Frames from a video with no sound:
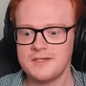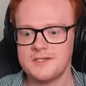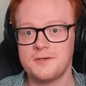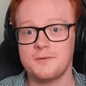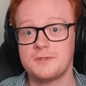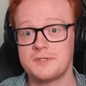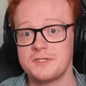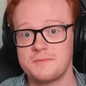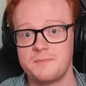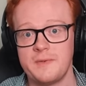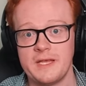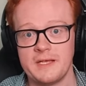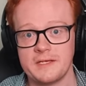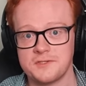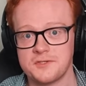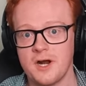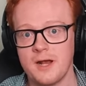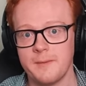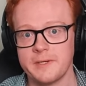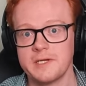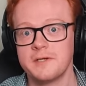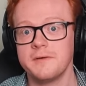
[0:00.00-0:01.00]
She was just being a
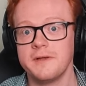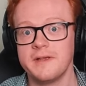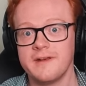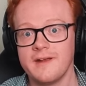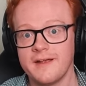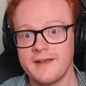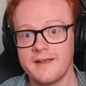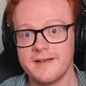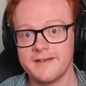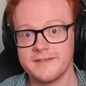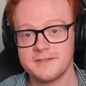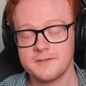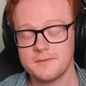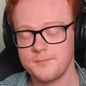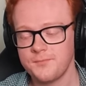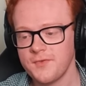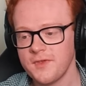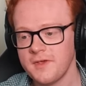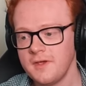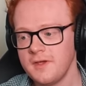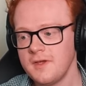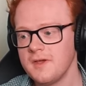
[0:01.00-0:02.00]
drama queen, I guess.
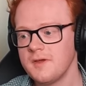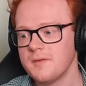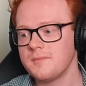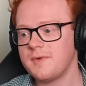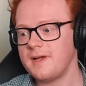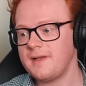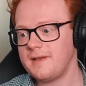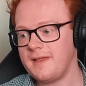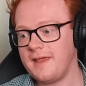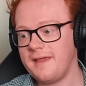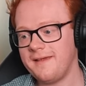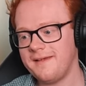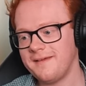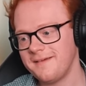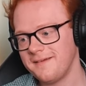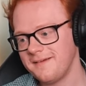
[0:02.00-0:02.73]
But yeah,